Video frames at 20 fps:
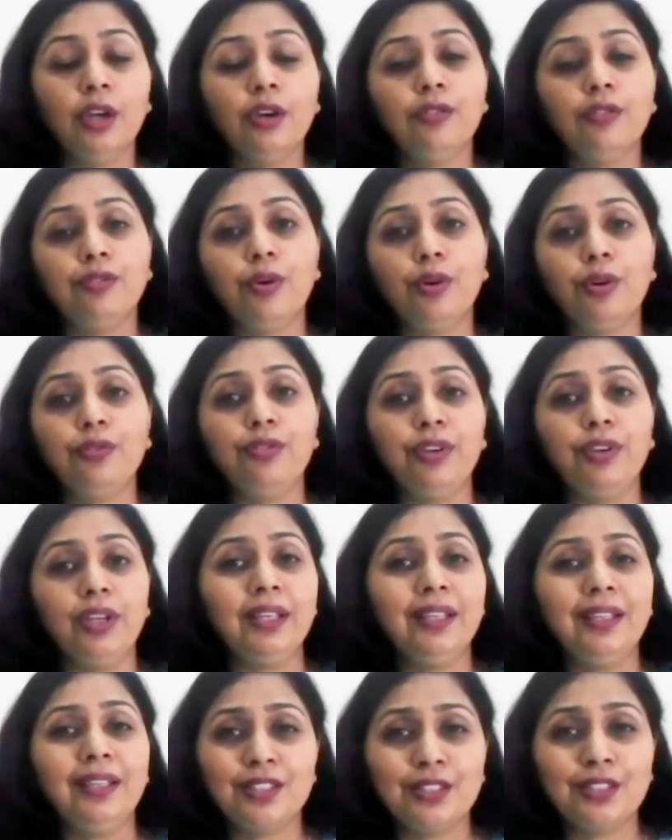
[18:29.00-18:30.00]
for
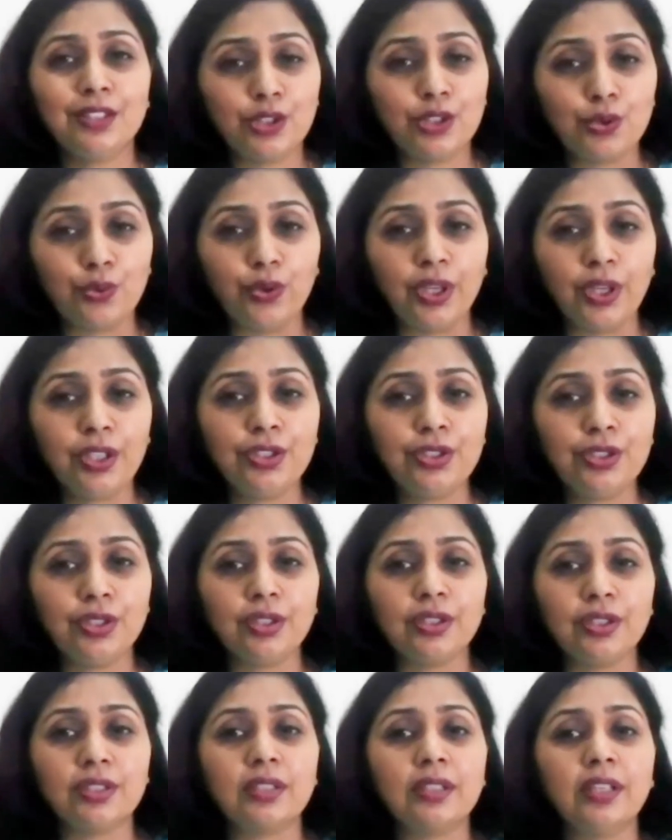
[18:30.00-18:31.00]
various
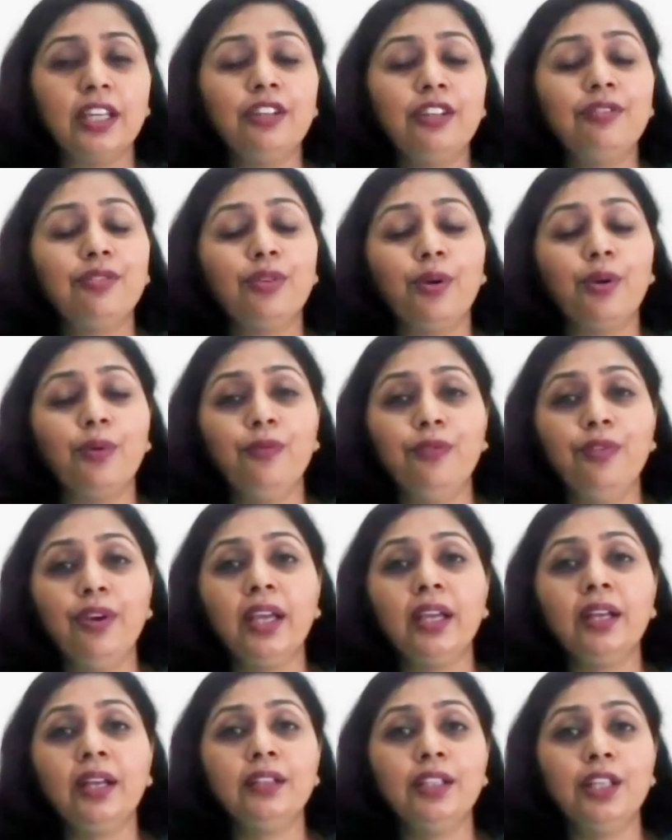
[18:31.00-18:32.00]
situations, like from
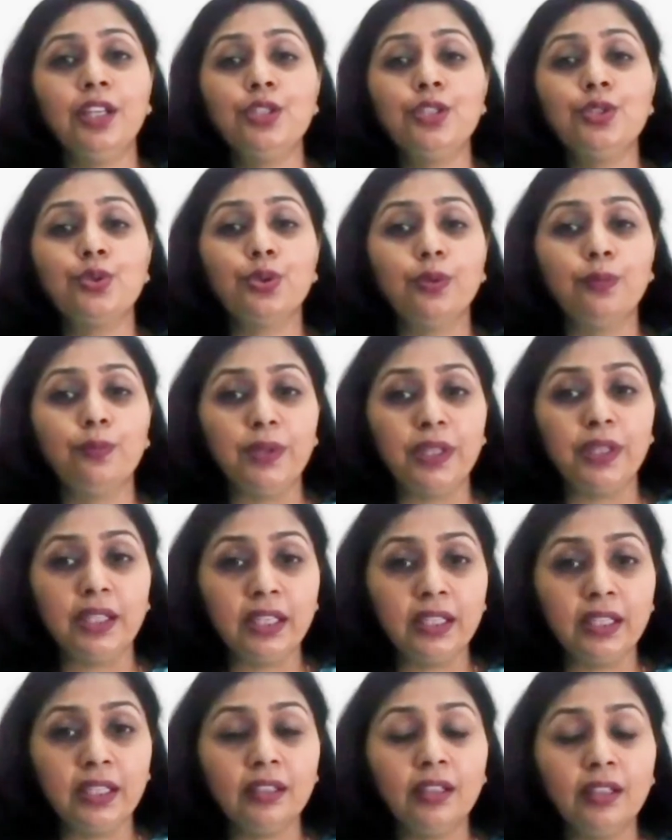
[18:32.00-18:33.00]
where they should
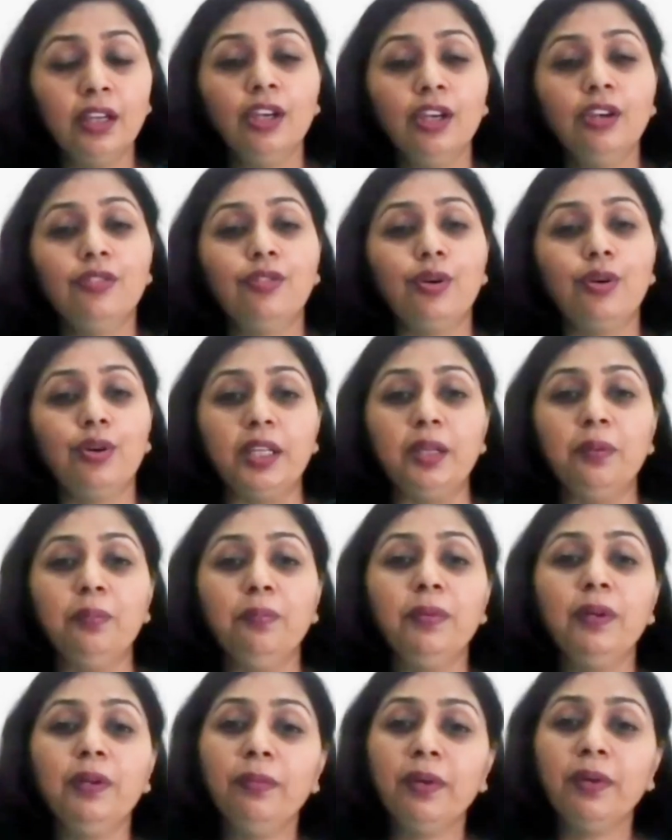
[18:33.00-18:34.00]
begin for
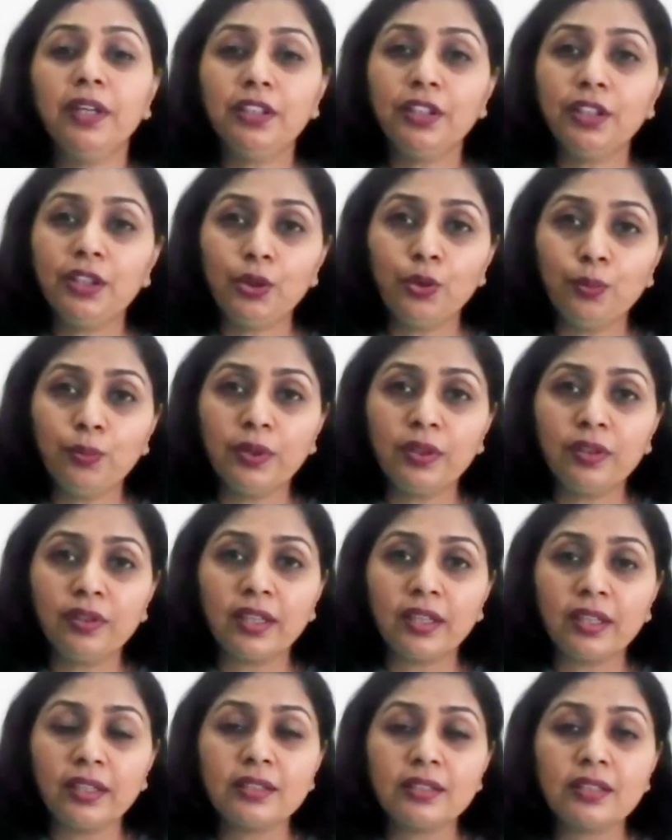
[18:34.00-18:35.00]
implementing human
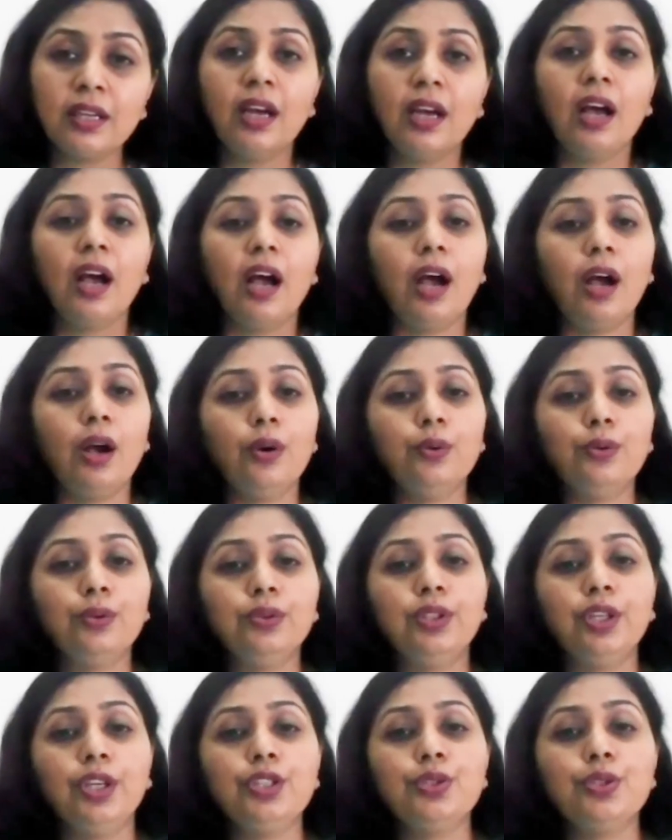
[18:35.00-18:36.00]
rights, how
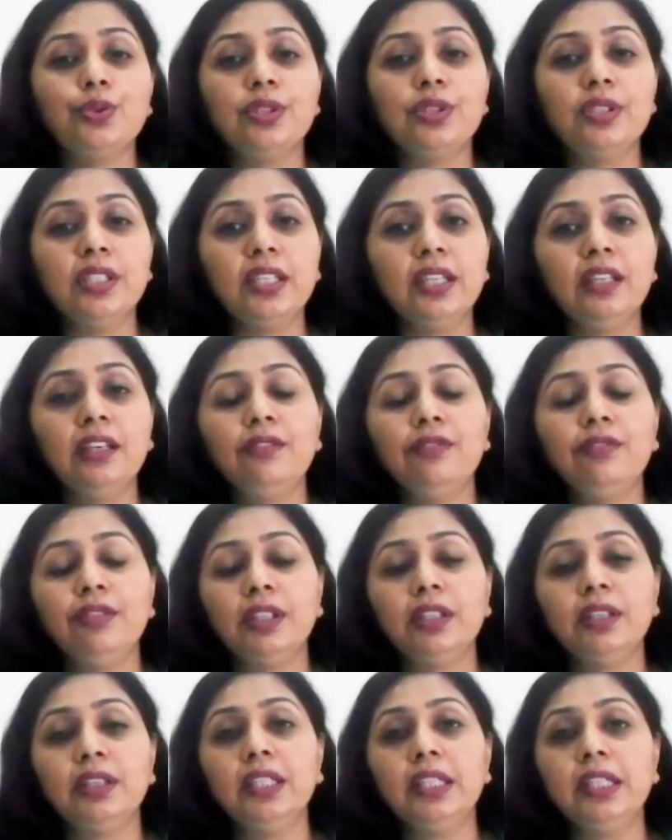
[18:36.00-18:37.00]
they should deal
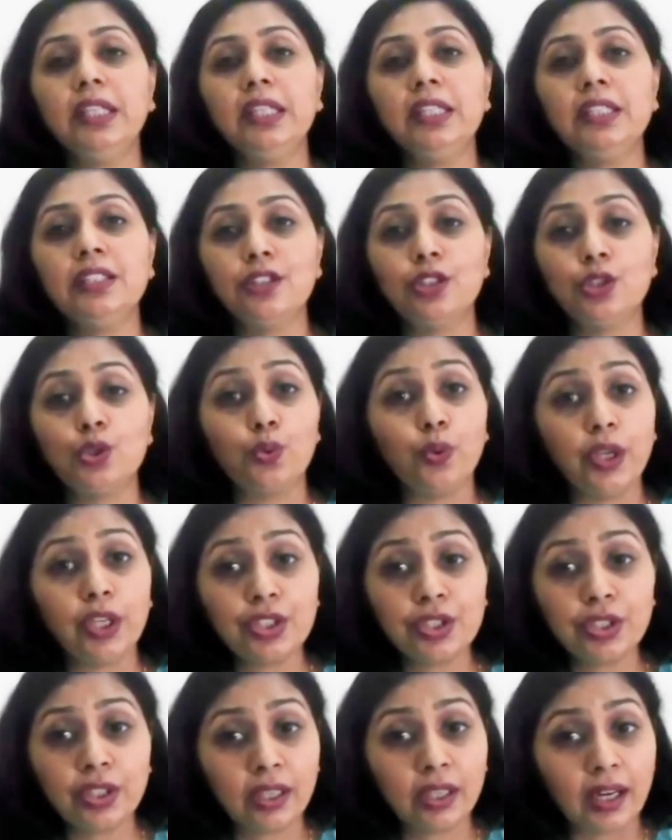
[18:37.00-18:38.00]
with the
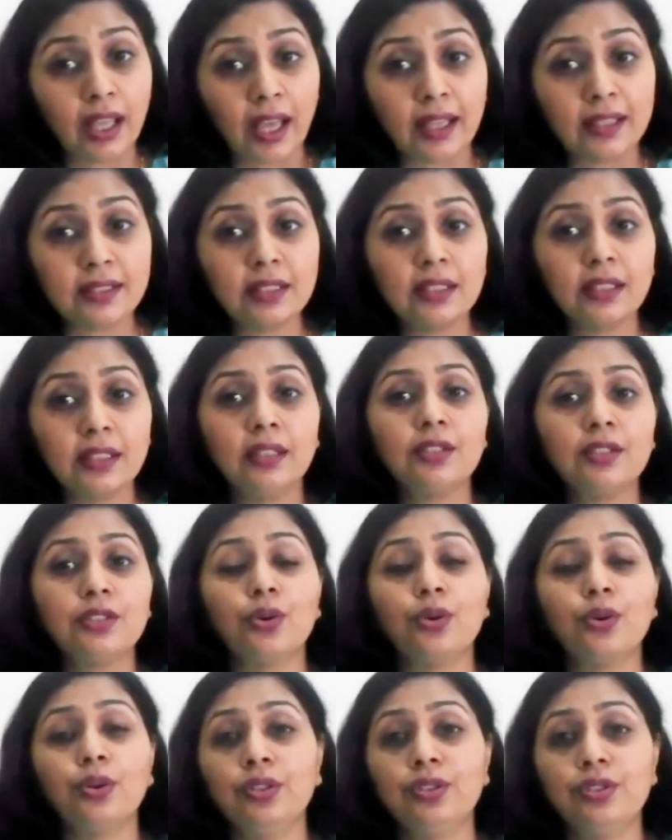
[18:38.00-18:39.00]
situational hazards
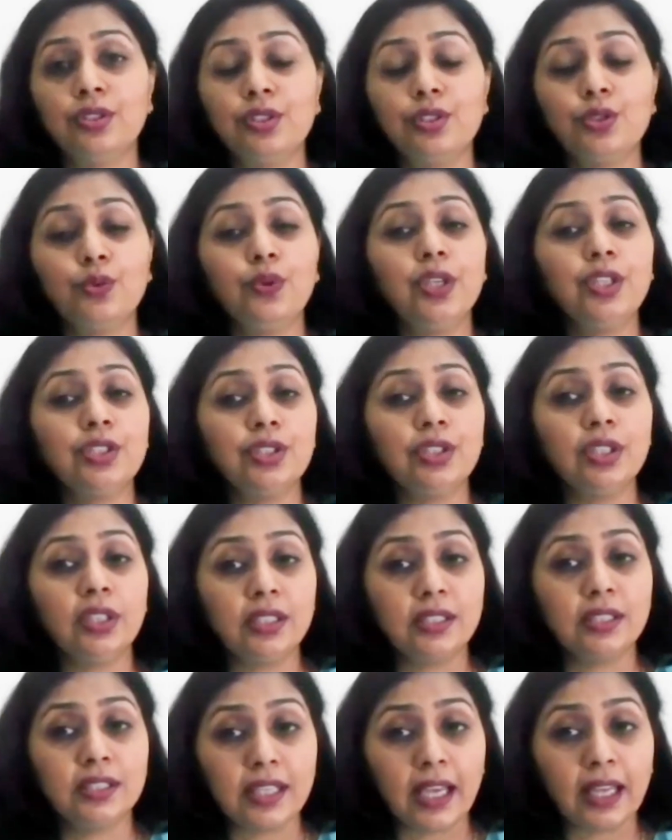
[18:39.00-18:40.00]
or the
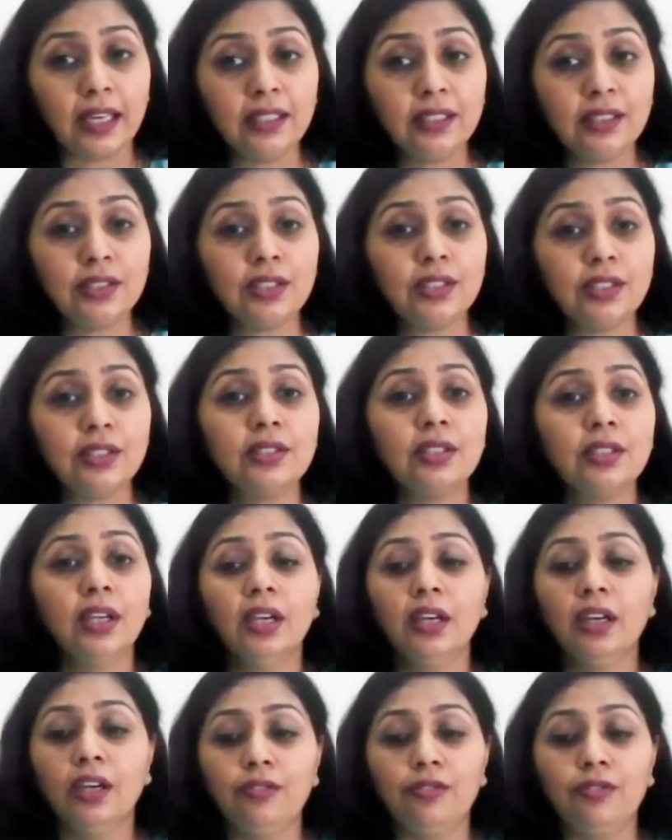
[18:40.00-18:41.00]
situational challenges.
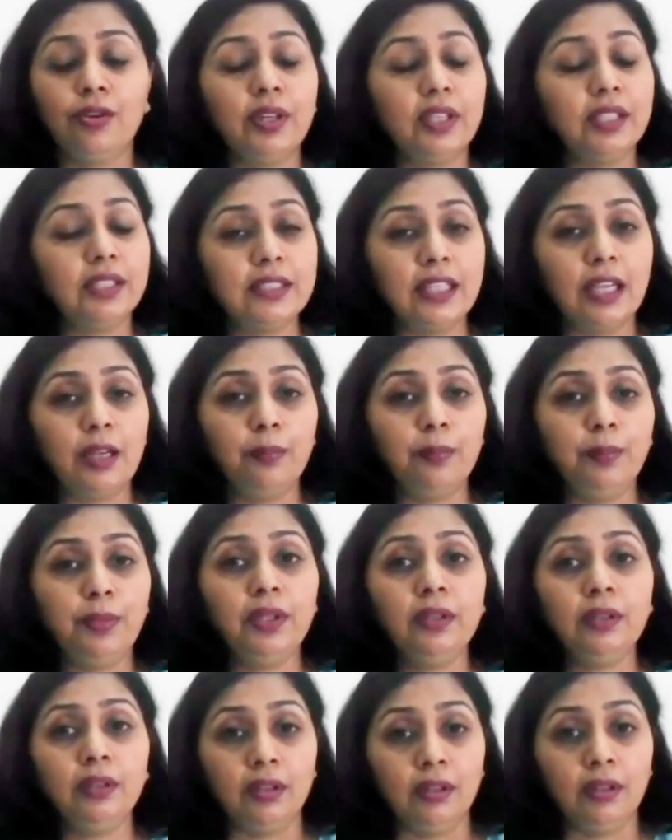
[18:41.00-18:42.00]
For example,